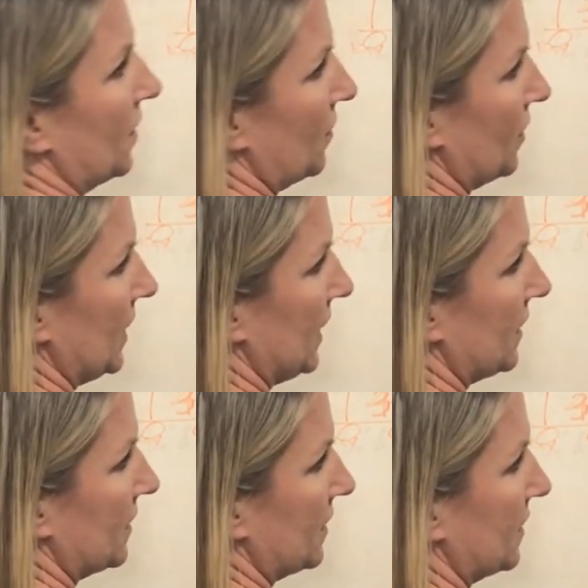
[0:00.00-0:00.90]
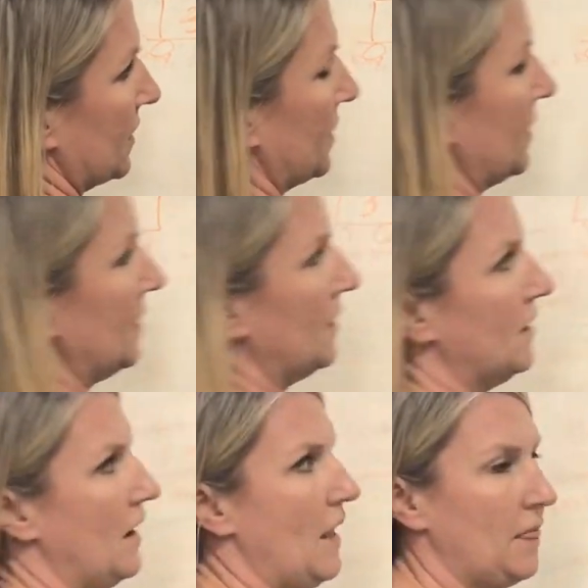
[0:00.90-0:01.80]
three,
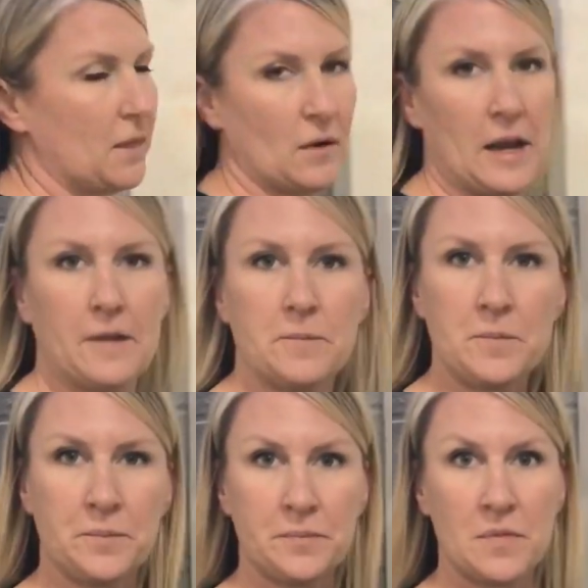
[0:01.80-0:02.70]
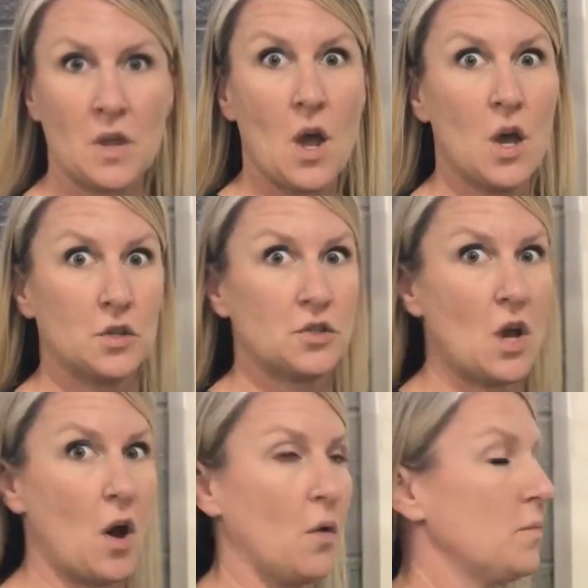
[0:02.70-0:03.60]
and three.
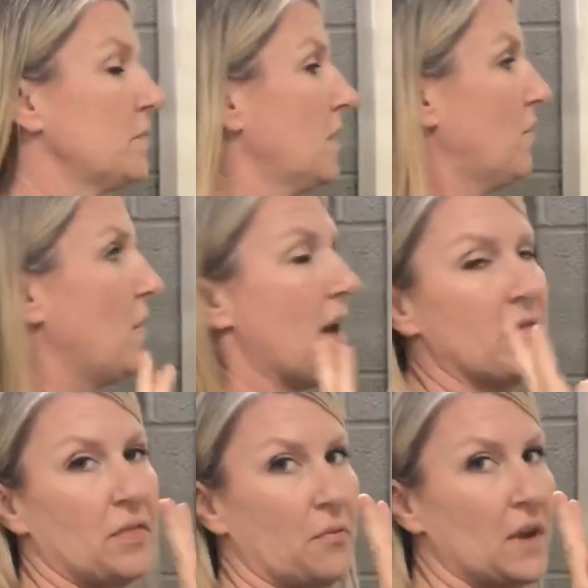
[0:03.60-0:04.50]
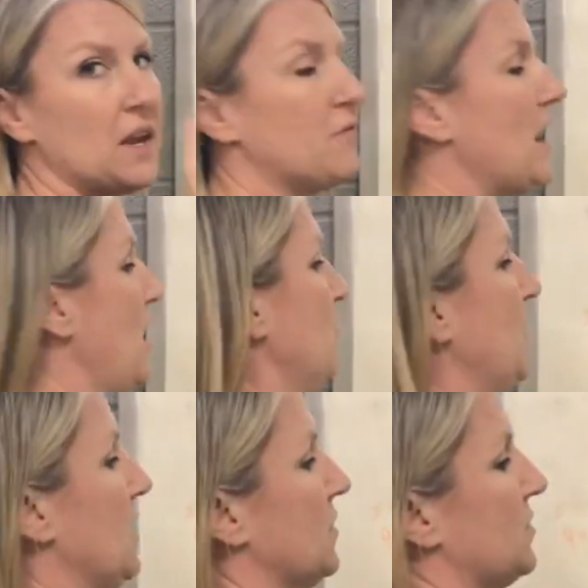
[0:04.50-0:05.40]
So if we have three
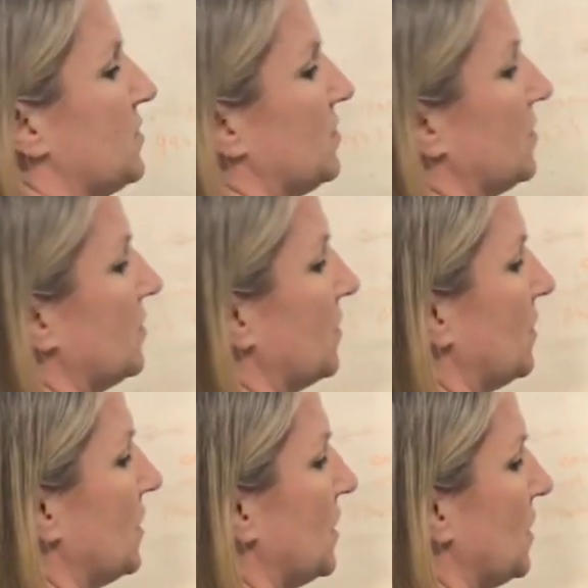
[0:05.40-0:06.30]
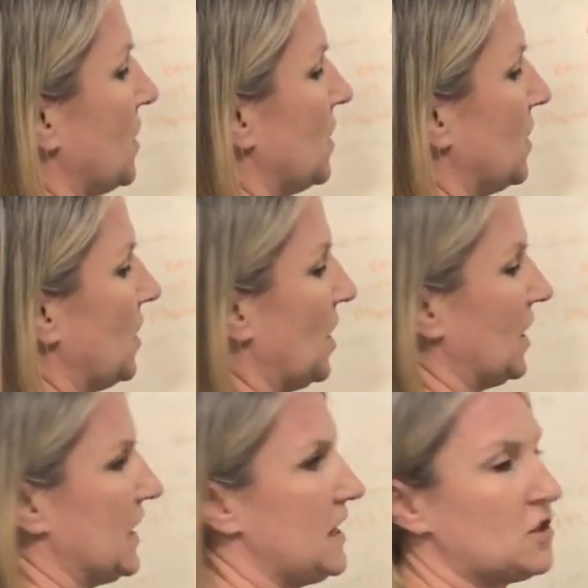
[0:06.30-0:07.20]
firefighters
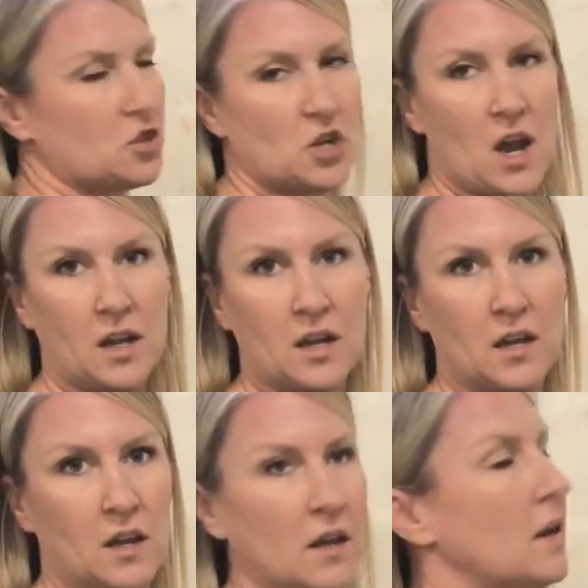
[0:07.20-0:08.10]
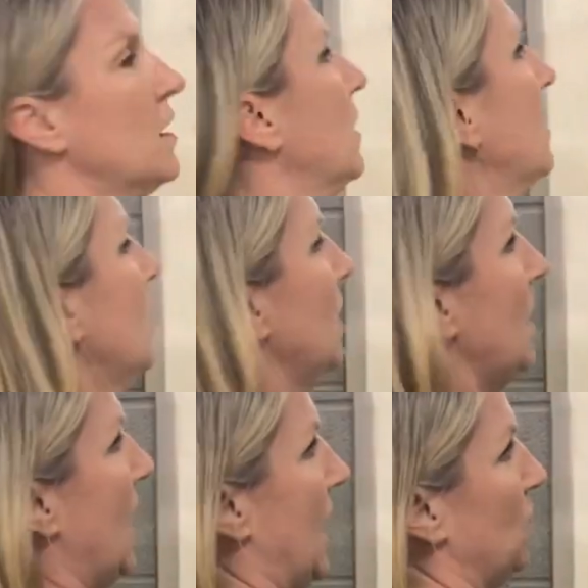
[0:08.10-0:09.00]
on each truck,
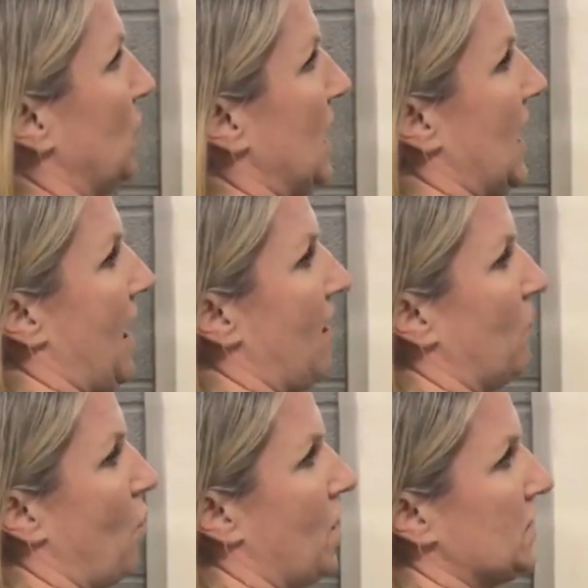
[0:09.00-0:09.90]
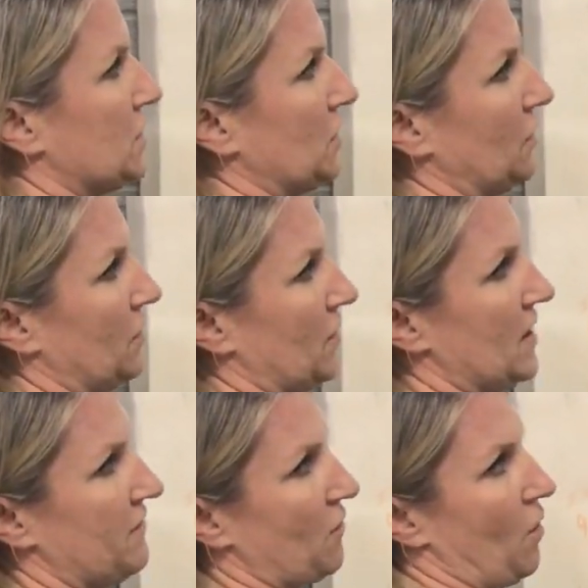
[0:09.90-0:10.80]
and we have one, two,
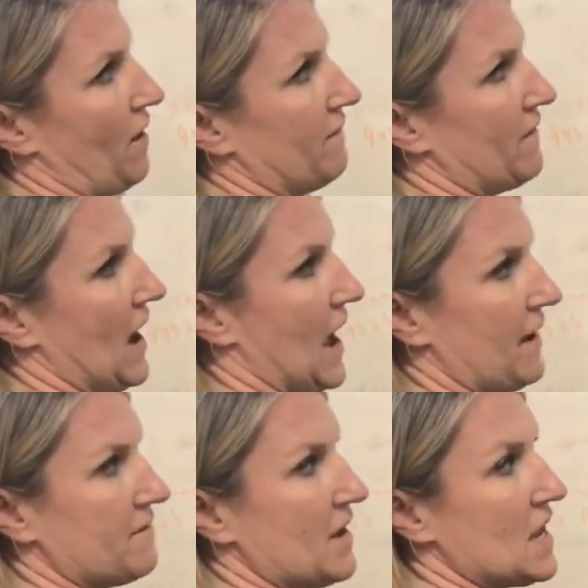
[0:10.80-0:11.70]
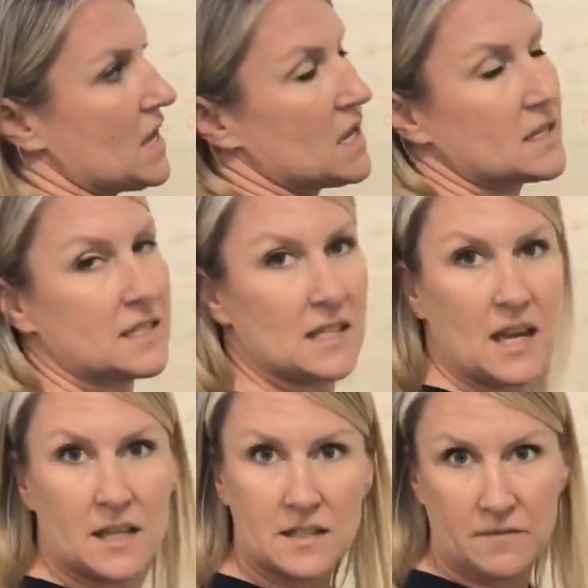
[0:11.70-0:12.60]
three, four, five,
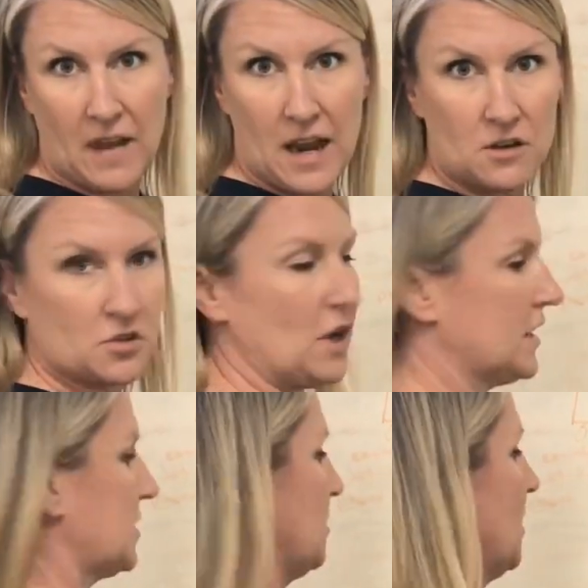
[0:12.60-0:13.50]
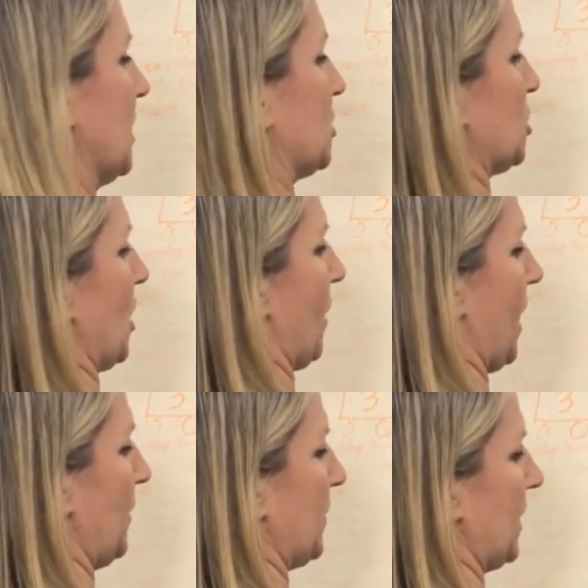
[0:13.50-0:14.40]
six fire trucks that are gonna show
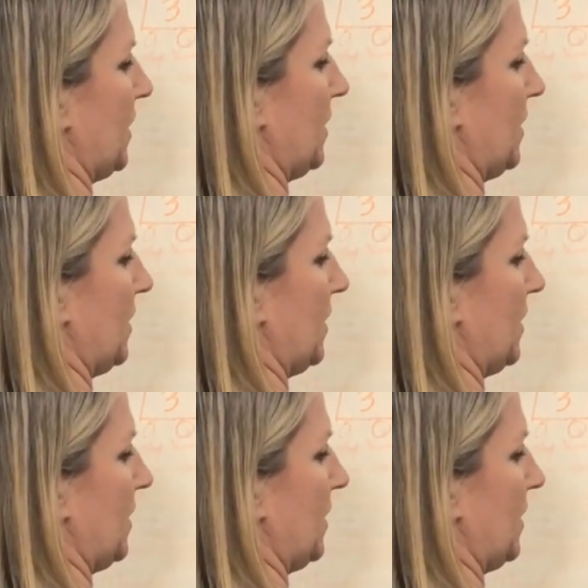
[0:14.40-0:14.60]
up,